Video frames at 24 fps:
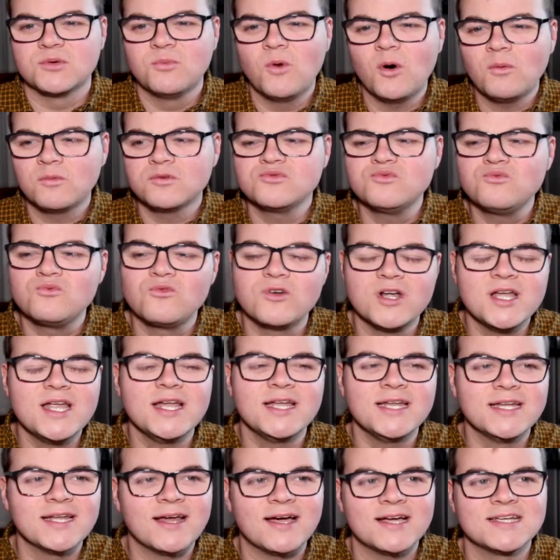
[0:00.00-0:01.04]
And what was
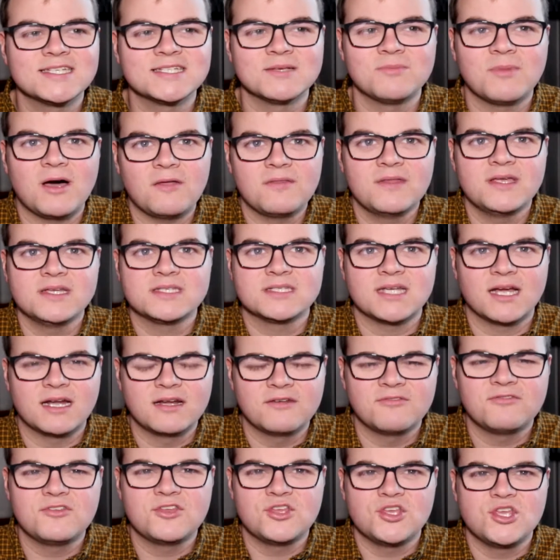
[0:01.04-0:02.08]
really nice about this kind
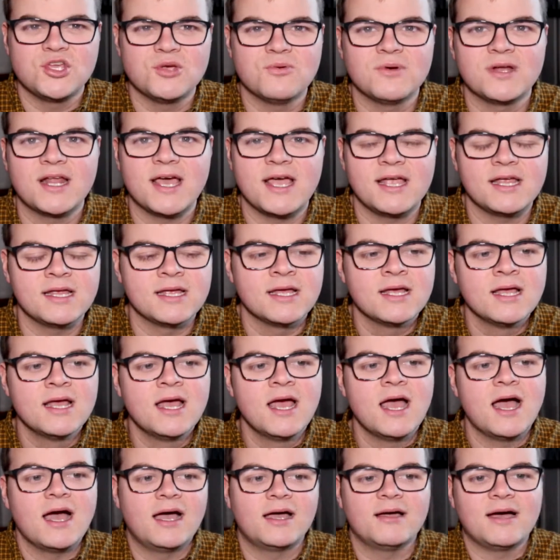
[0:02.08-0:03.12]
of Q&A
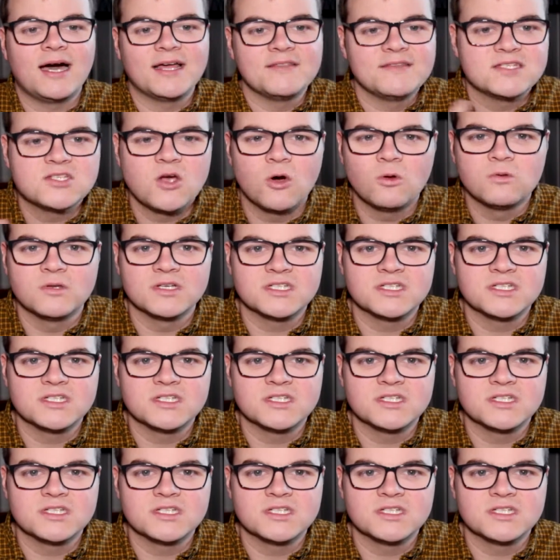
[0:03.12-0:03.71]
and this whole